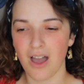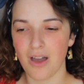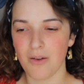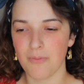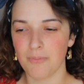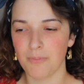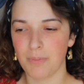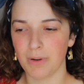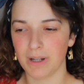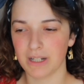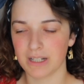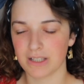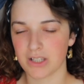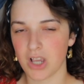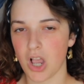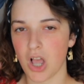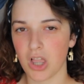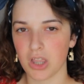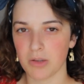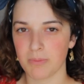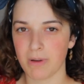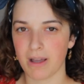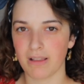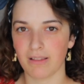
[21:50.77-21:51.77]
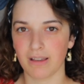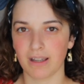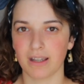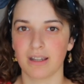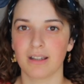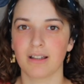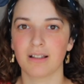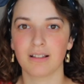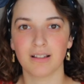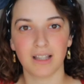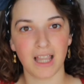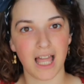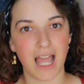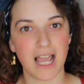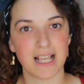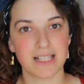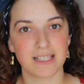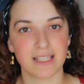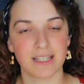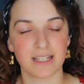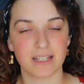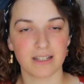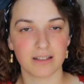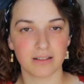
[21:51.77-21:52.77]
but it's all about like
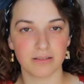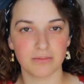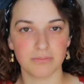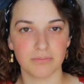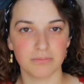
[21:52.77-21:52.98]
classic